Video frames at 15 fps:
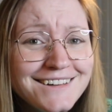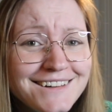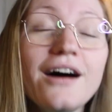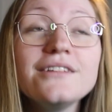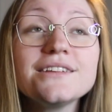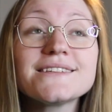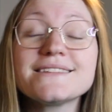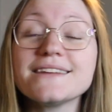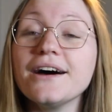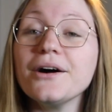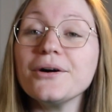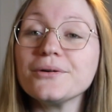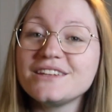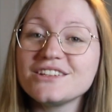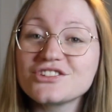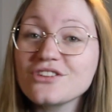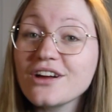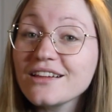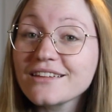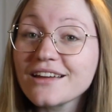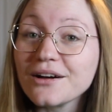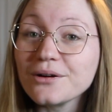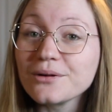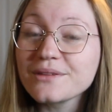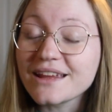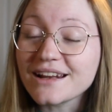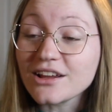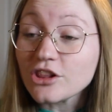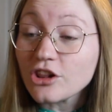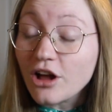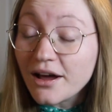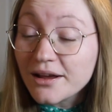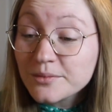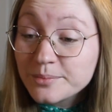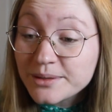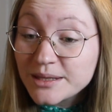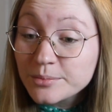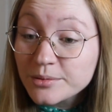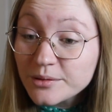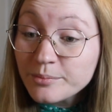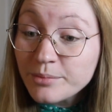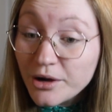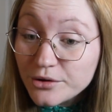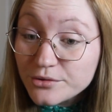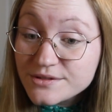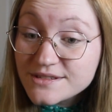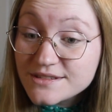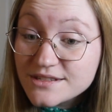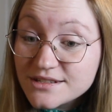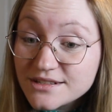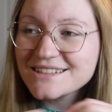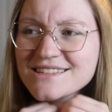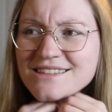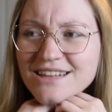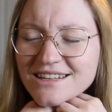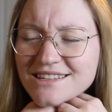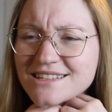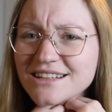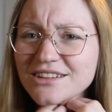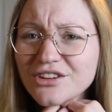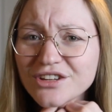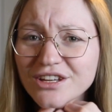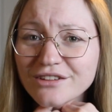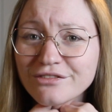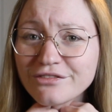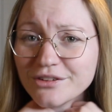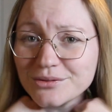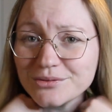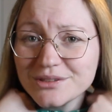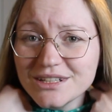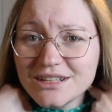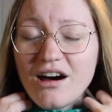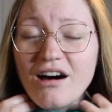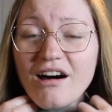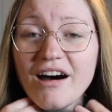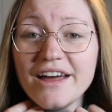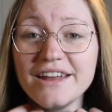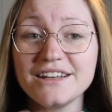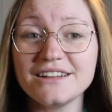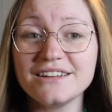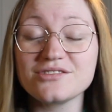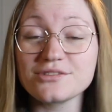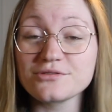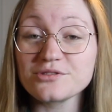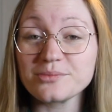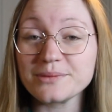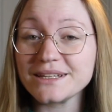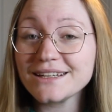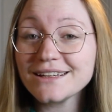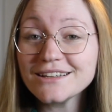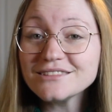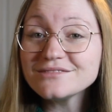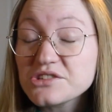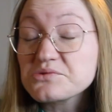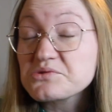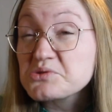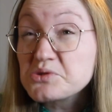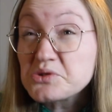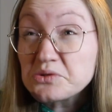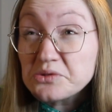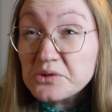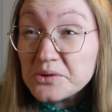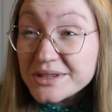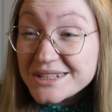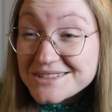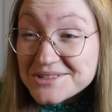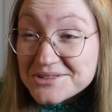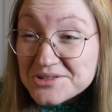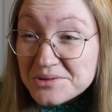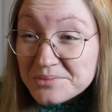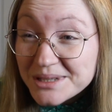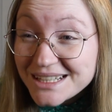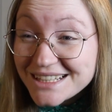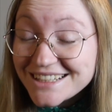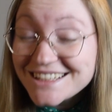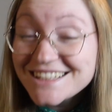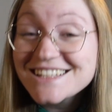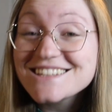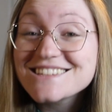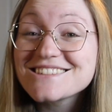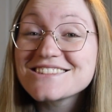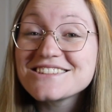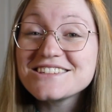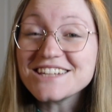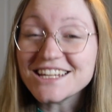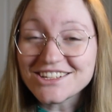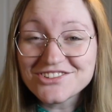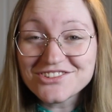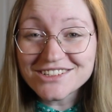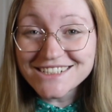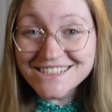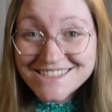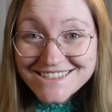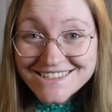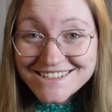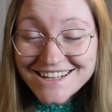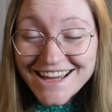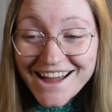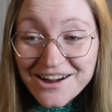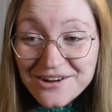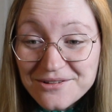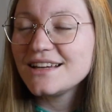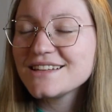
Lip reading: Also, did y'all know that a lot of people post disgusting looking food on social media? So scrolling social media is dangerous now.